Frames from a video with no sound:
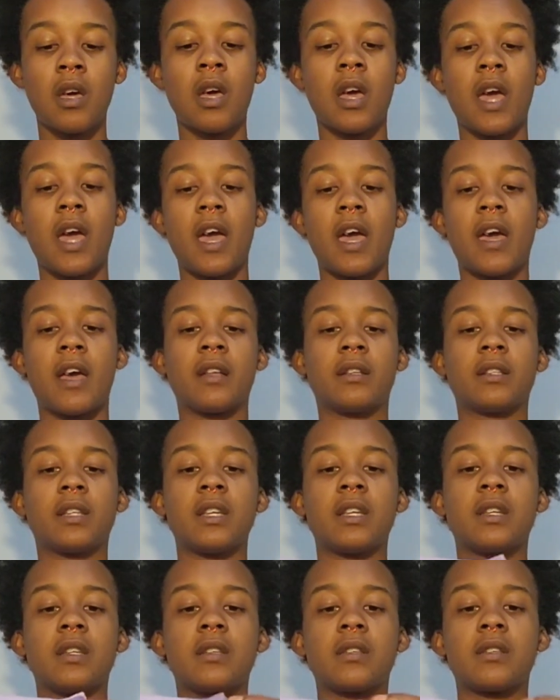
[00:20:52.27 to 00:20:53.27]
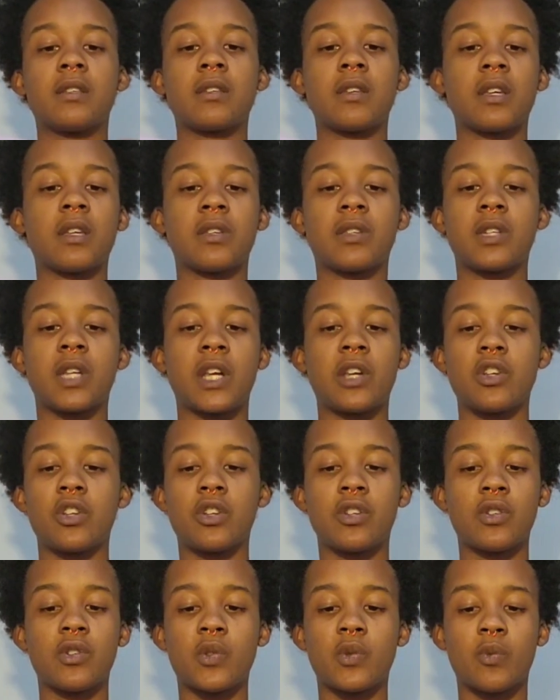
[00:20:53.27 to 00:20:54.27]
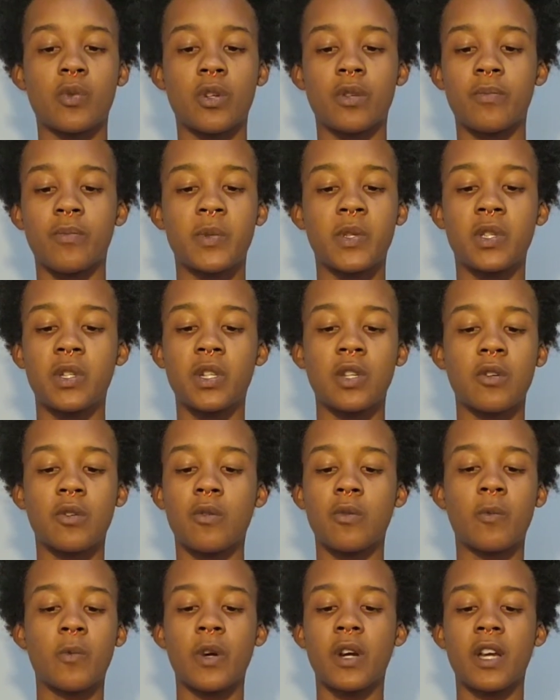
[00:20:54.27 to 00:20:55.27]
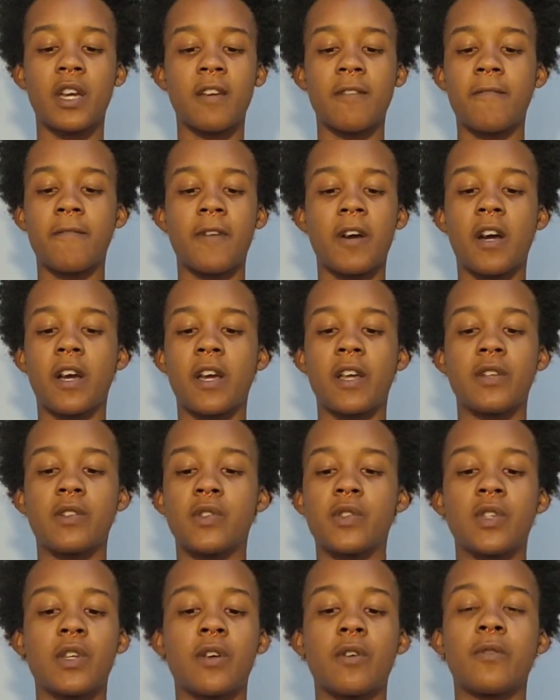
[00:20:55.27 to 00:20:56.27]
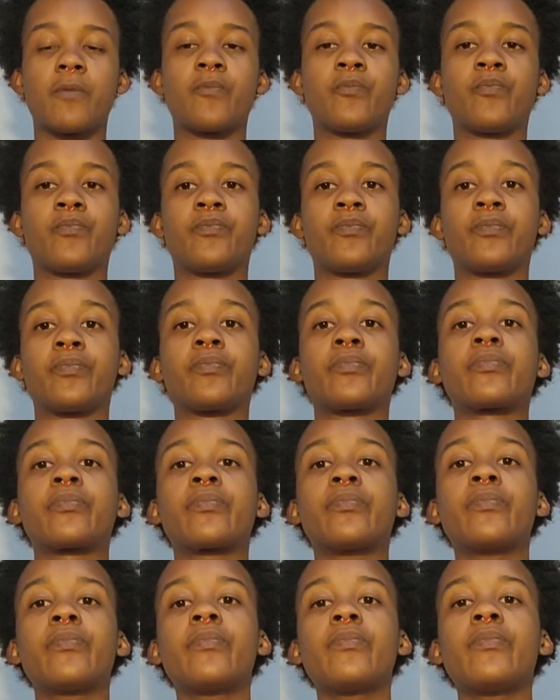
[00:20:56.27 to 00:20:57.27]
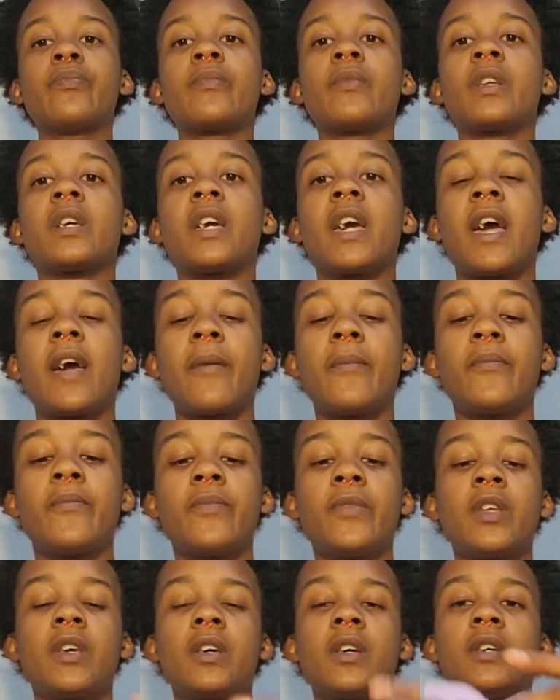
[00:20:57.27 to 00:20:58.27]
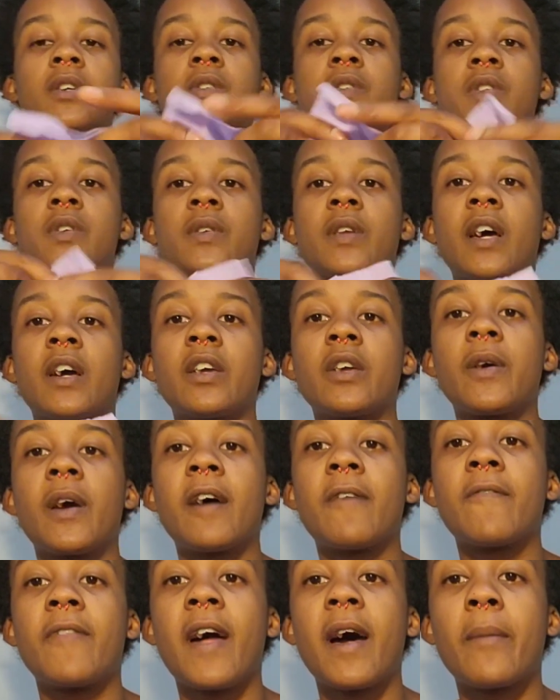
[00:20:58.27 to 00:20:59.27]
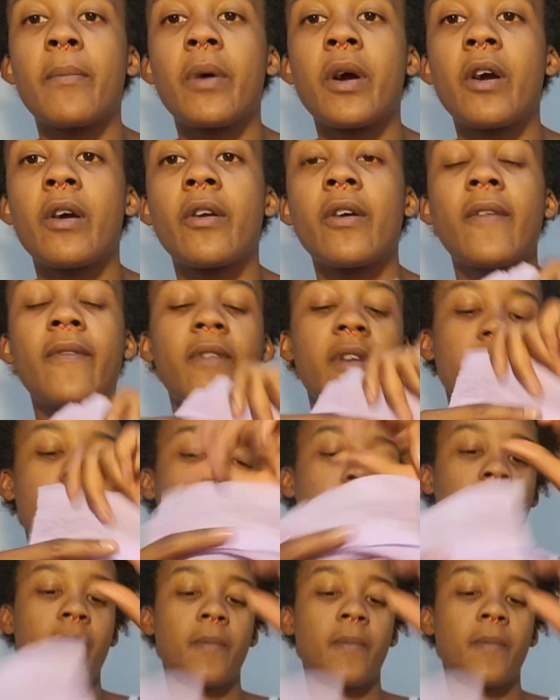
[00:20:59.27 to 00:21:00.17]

and these extenders were still working fine. So okay, so now you have that part on there.